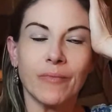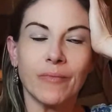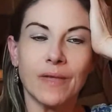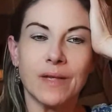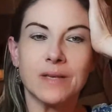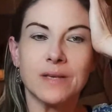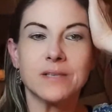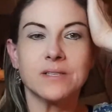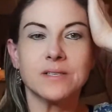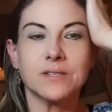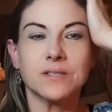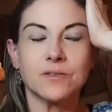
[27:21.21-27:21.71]

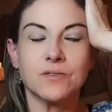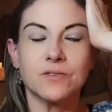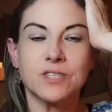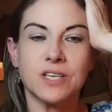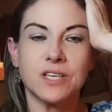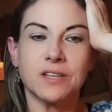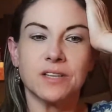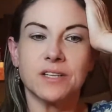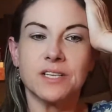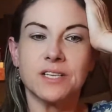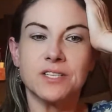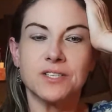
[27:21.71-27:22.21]
So
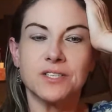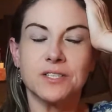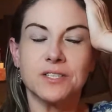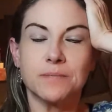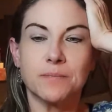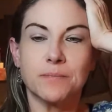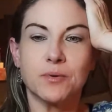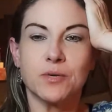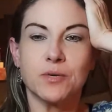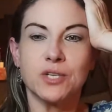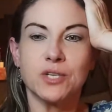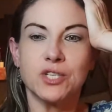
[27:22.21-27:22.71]
gently just
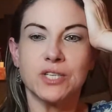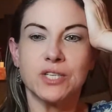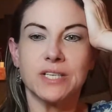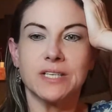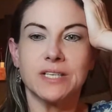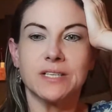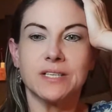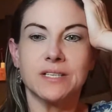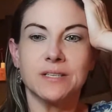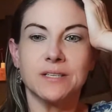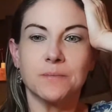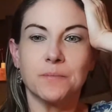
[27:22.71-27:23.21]
push
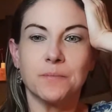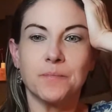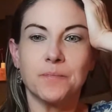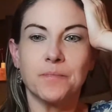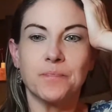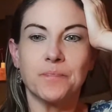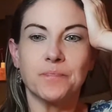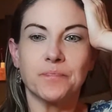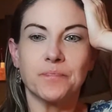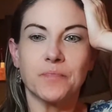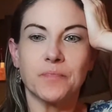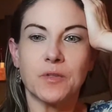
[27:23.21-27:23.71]
in
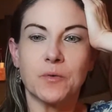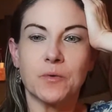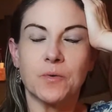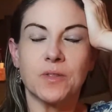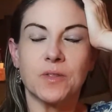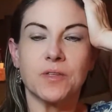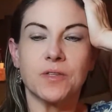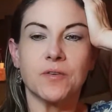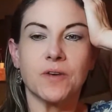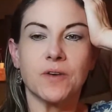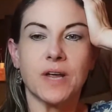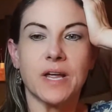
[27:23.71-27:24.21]
with
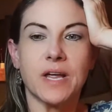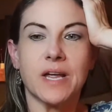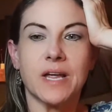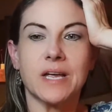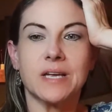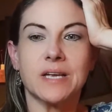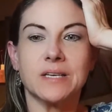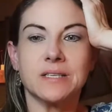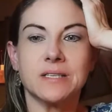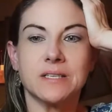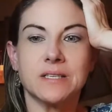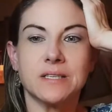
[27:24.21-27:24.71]
your
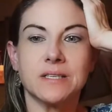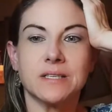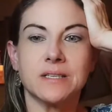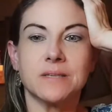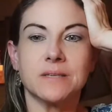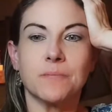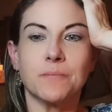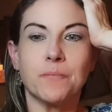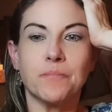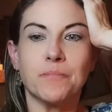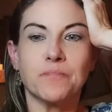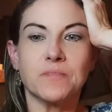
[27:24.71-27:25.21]
hand
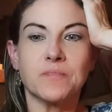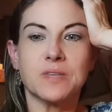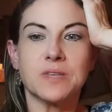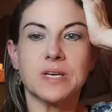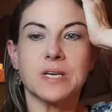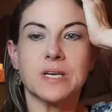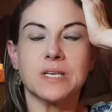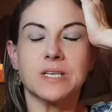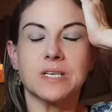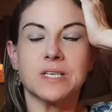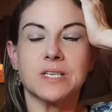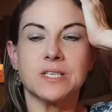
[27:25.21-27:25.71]

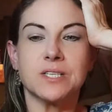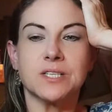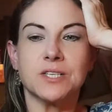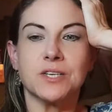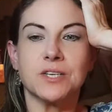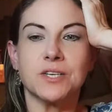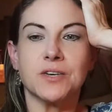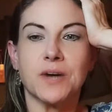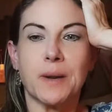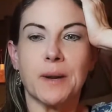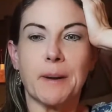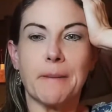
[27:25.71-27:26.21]
to your
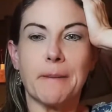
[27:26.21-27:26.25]
head.